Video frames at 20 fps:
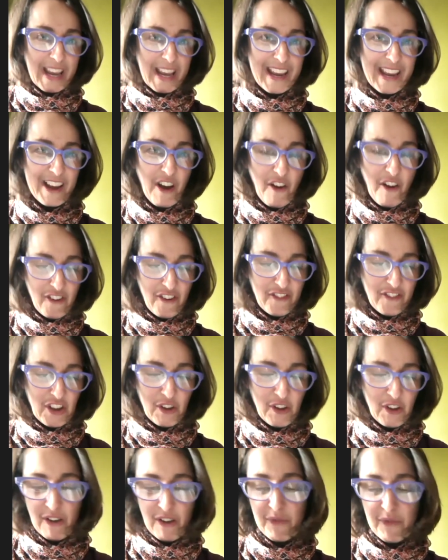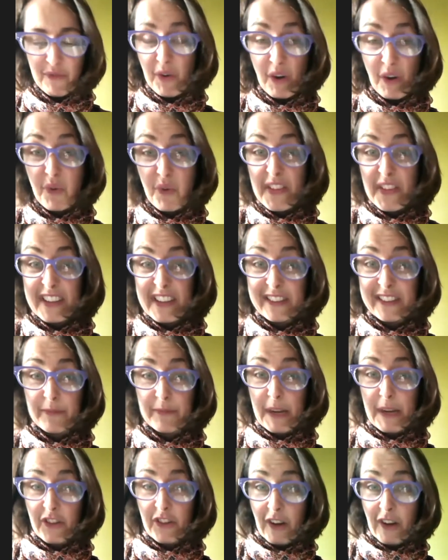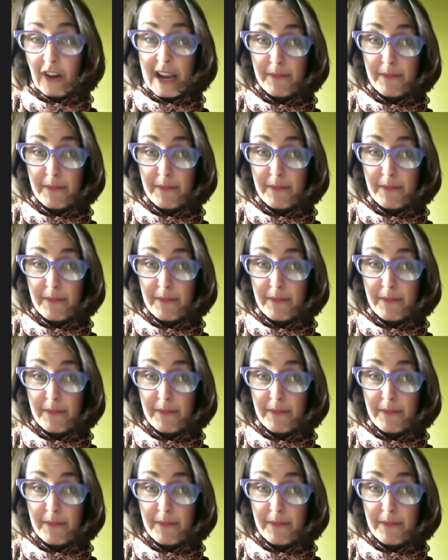overview of where this has been tried